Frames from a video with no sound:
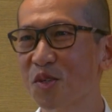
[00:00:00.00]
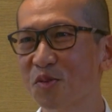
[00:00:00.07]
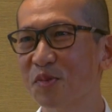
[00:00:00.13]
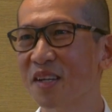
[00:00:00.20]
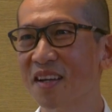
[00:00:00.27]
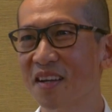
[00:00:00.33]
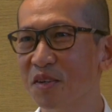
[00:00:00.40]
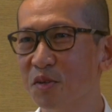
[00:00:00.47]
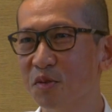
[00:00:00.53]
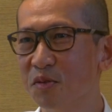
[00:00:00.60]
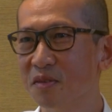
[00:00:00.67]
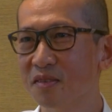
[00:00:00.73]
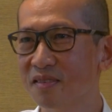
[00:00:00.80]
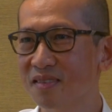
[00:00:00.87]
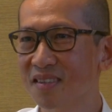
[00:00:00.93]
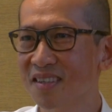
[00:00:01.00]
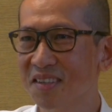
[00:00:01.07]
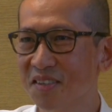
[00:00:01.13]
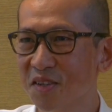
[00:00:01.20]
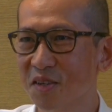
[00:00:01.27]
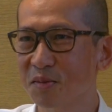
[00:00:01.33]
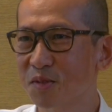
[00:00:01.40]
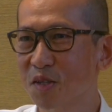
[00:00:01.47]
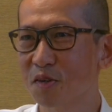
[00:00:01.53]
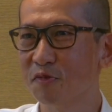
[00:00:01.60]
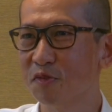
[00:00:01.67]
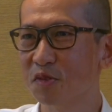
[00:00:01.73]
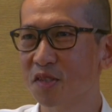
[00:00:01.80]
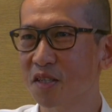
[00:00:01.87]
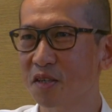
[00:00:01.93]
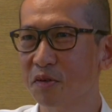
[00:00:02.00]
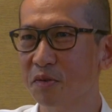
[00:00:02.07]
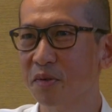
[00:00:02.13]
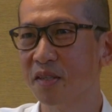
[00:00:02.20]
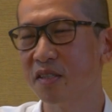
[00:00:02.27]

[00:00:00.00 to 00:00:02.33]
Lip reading: we can do in terms of food security.